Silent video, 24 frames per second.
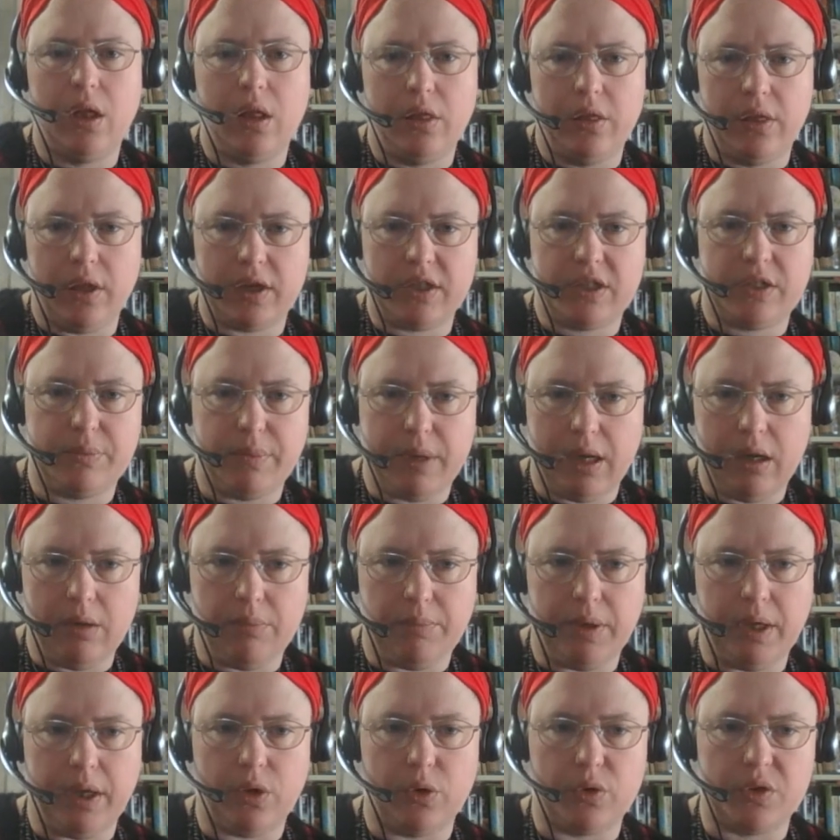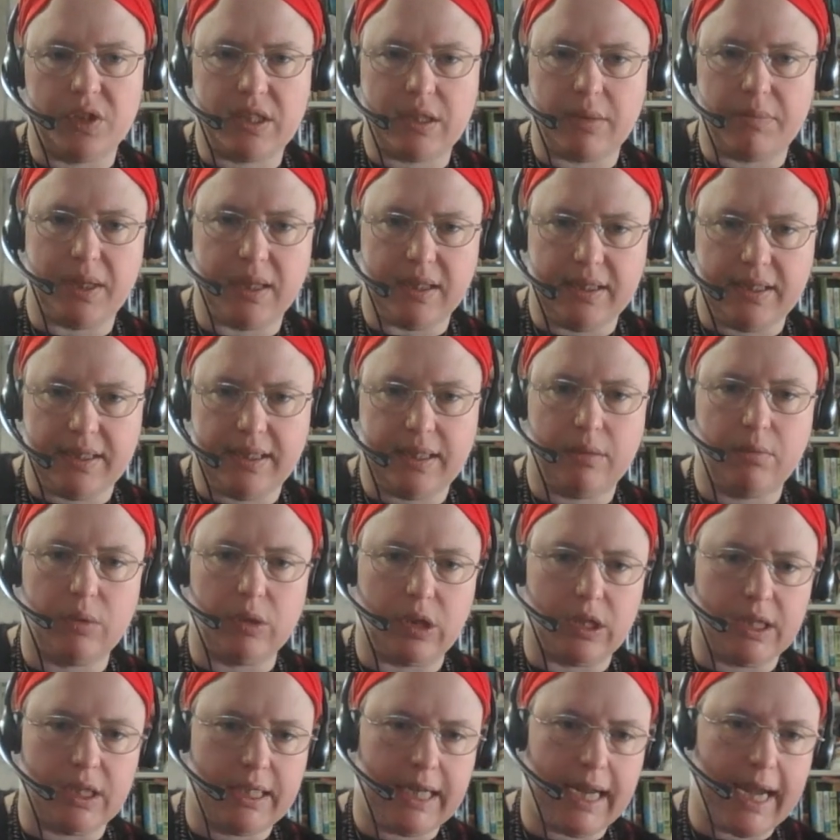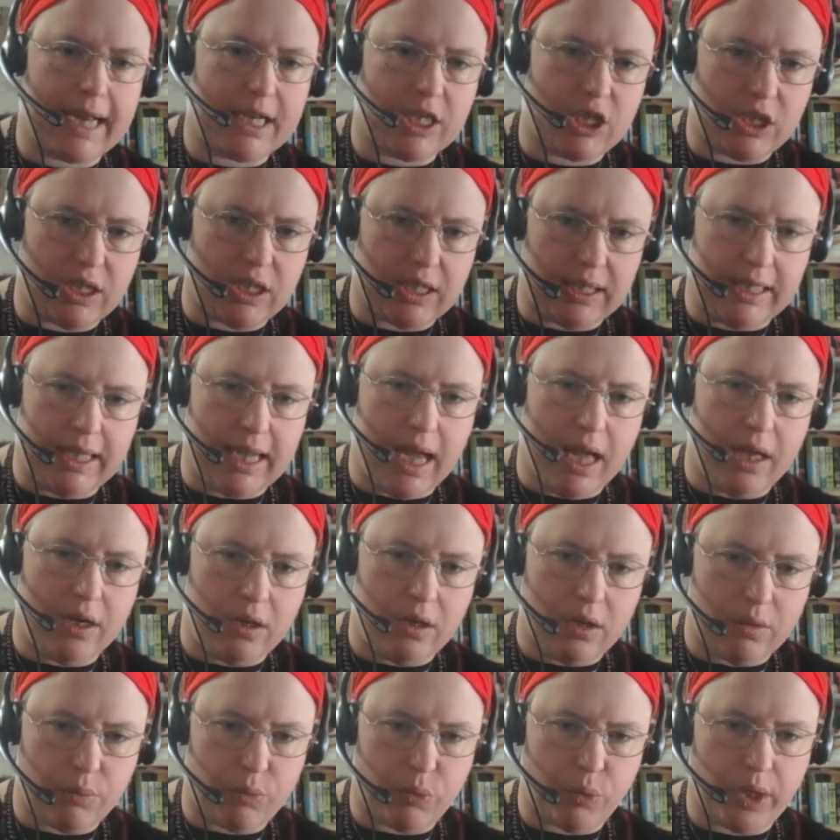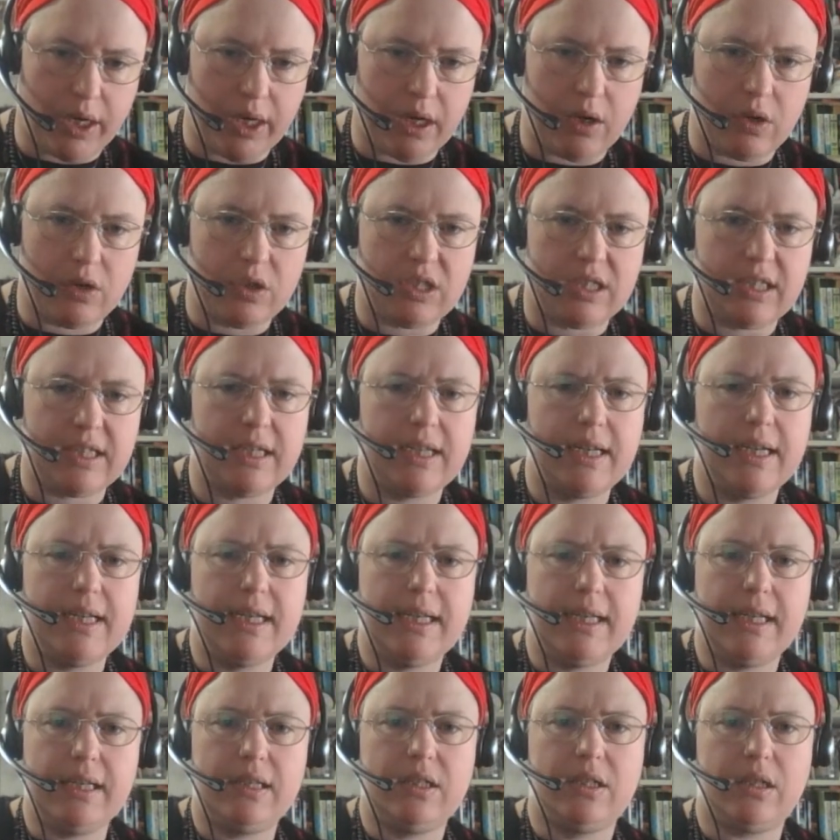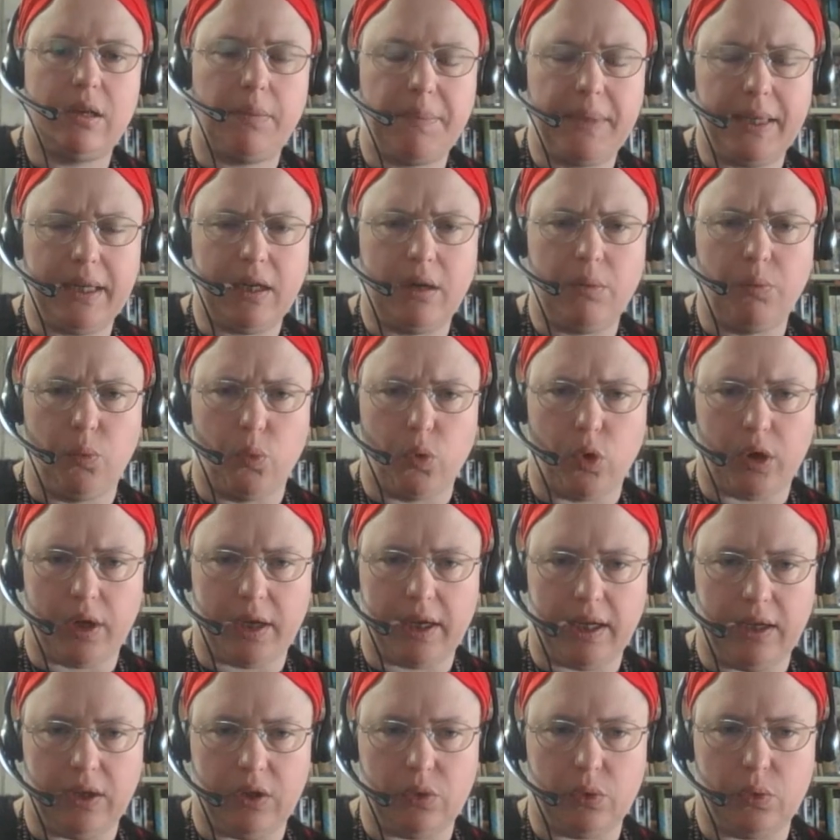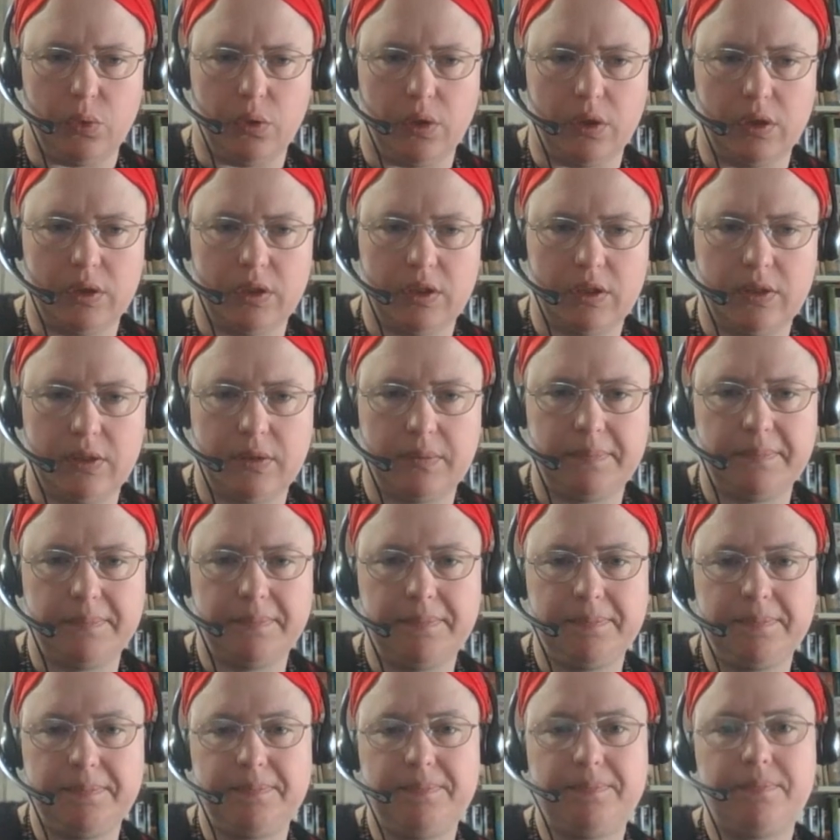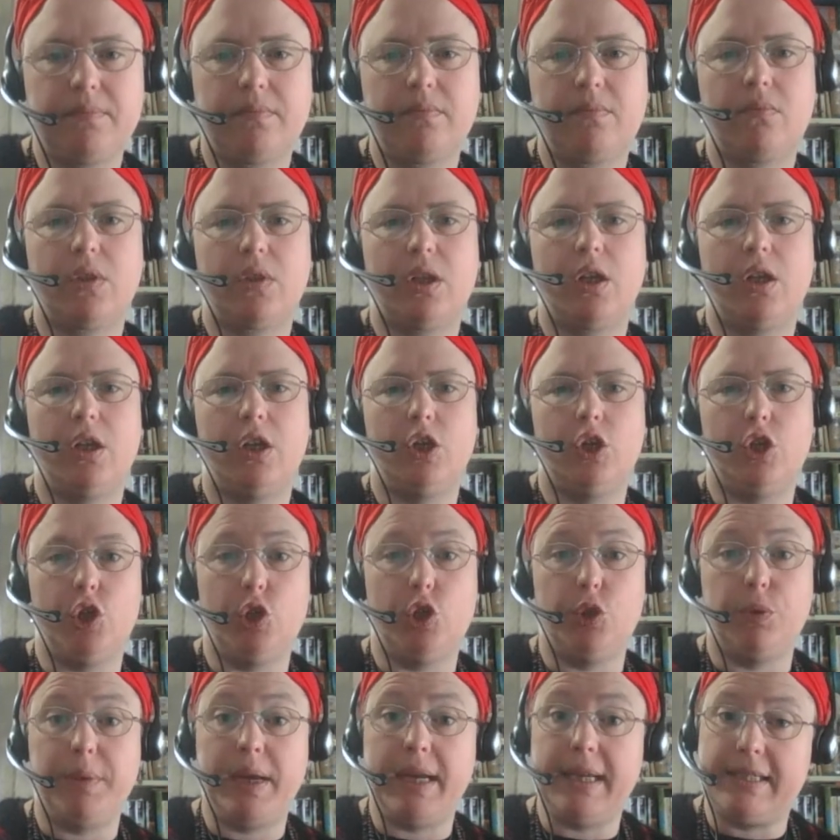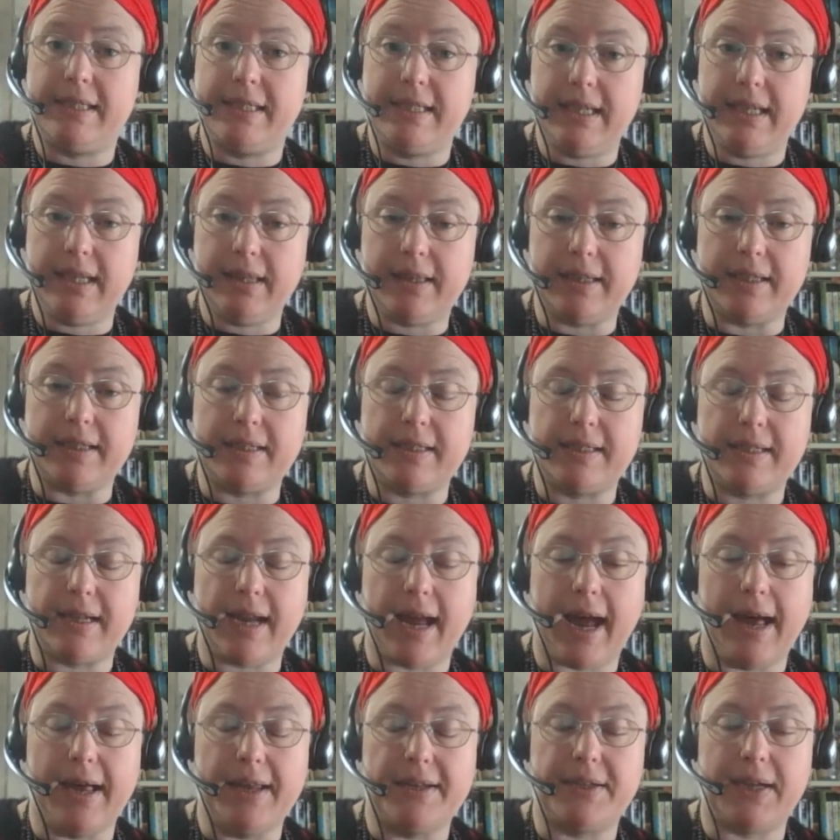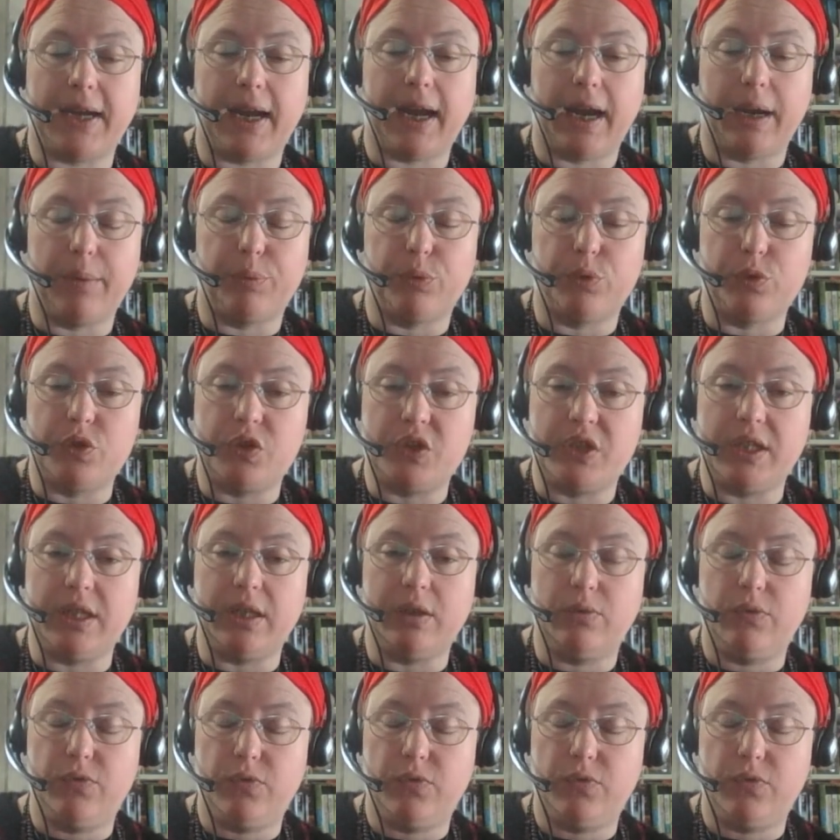thus may it be or something similar attached at the end of the prayers is something I'm working towards. You may see this as I proceed